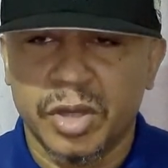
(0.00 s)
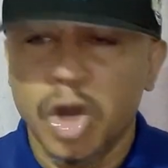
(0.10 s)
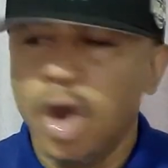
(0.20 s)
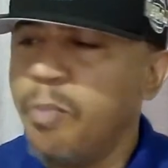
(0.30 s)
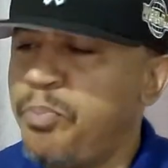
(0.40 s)

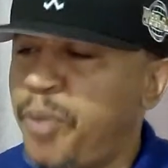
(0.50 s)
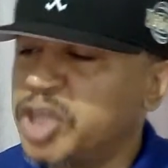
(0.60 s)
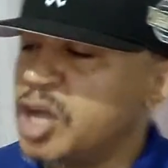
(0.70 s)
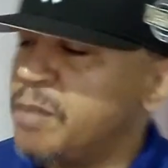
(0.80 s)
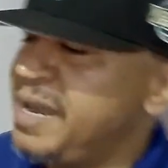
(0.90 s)

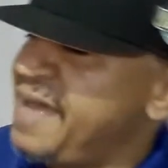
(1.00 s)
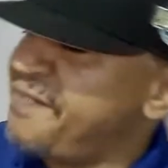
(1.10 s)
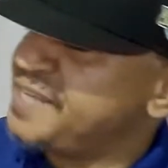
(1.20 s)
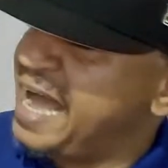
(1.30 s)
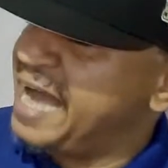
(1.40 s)
Bottom
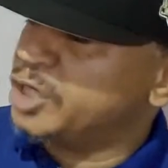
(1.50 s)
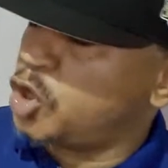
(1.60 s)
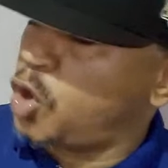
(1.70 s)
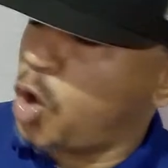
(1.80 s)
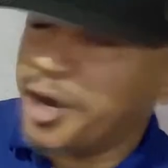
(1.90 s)
left-hand
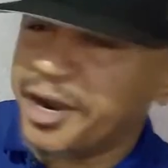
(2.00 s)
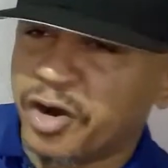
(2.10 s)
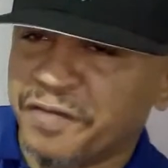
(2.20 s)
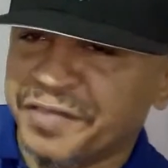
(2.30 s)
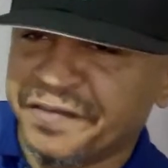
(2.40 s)

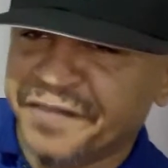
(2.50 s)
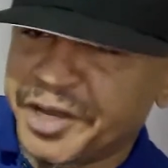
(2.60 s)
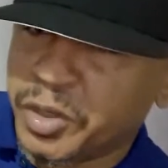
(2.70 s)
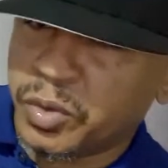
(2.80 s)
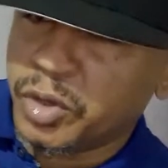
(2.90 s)
corner of the
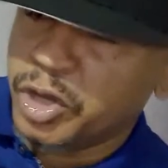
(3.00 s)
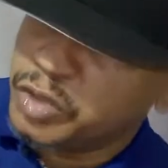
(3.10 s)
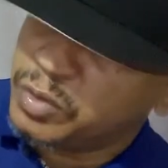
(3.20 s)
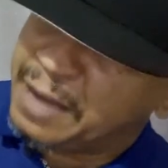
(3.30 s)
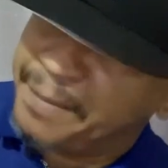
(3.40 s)
video,
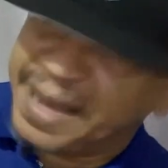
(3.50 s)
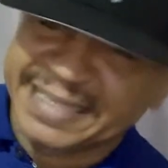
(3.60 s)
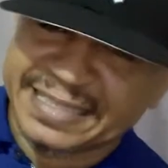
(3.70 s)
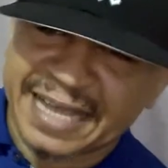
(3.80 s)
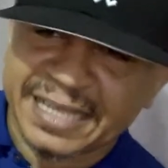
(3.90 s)
you can buy
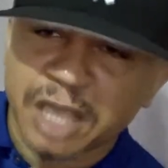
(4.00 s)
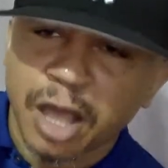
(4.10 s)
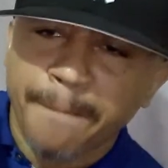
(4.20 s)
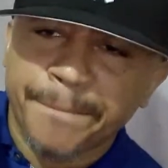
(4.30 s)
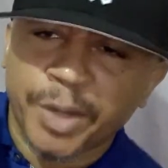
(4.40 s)
stars.
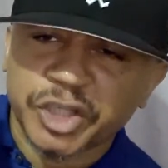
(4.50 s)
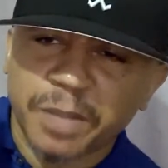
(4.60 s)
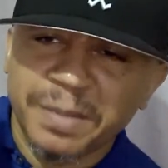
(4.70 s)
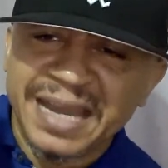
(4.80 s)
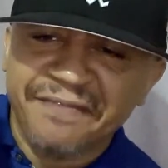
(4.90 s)

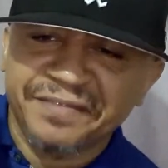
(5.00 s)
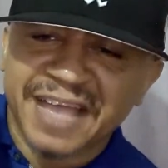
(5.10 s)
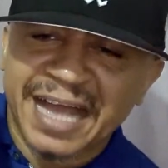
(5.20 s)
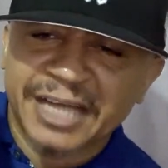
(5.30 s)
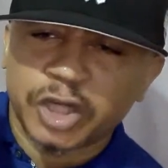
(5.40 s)
Bottom
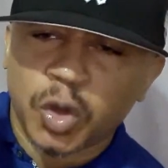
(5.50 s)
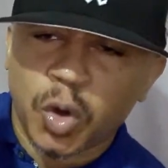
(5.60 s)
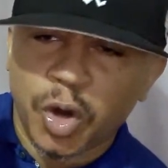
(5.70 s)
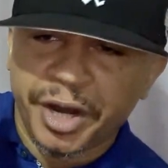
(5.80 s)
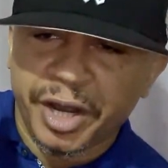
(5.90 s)
left-hand
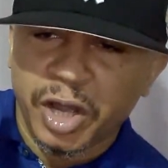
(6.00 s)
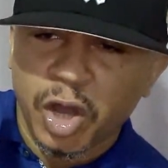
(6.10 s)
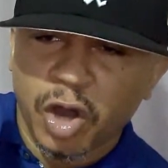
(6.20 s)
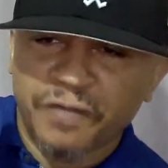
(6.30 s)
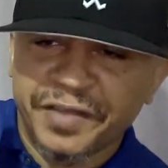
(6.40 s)
corner
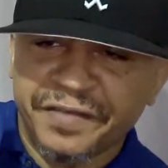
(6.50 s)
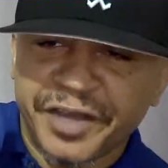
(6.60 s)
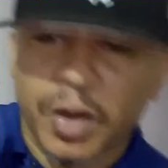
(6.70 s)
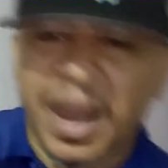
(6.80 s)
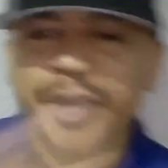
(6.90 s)
of the
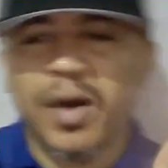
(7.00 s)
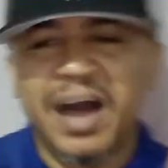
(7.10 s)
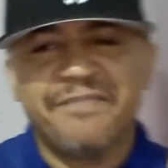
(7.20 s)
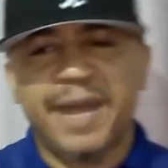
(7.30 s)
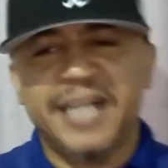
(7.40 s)
video. I don't
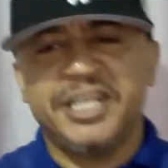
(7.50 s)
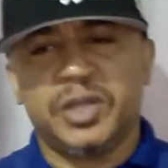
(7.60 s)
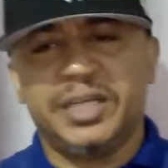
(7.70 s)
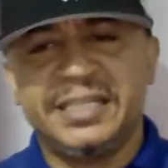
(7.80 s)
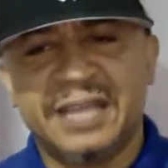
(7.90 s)
have badges
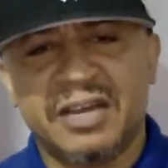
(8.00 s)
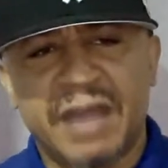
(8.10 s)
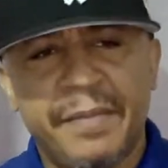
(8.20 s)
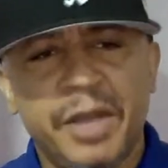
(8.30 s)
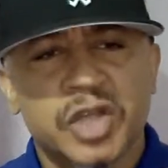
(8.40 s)
on
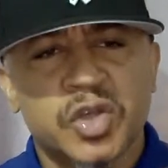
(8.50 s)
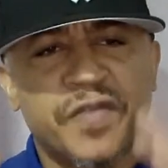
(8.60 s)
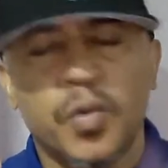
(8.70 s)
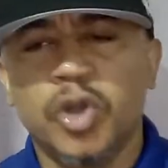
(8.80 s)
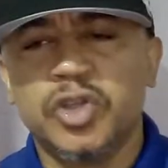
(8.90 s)
Instagram, so
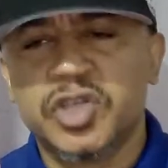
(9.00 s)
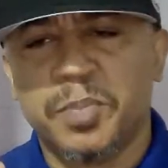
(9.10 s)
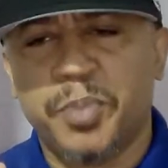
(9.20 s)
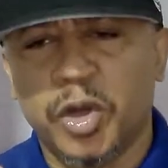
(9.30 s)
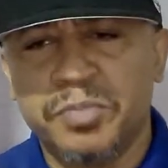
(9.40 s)
if you want to
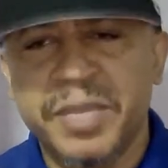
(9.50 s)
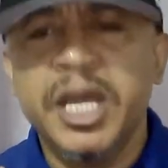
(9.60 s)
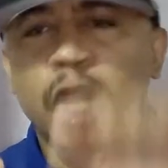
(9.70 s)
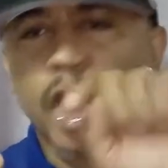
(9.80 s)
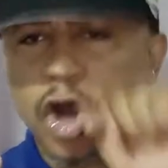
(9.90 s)
support
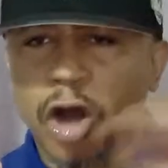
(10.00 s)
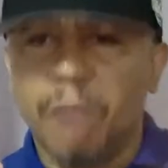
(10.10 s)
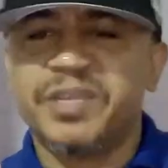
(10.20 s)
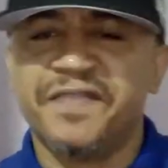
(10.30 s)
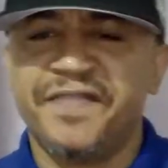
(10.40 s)
me,
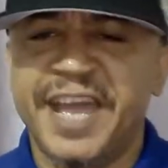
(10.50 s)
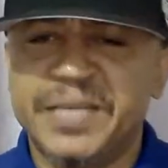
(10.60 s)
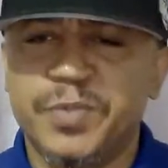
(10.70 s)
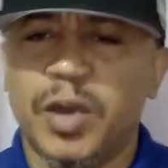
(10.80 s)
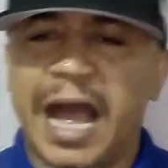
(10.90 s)
come to
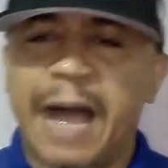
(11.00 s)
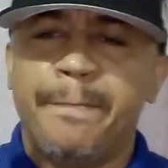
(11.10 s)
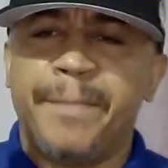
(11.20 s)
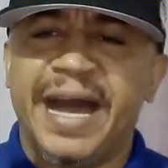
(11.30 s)
Facebook and buy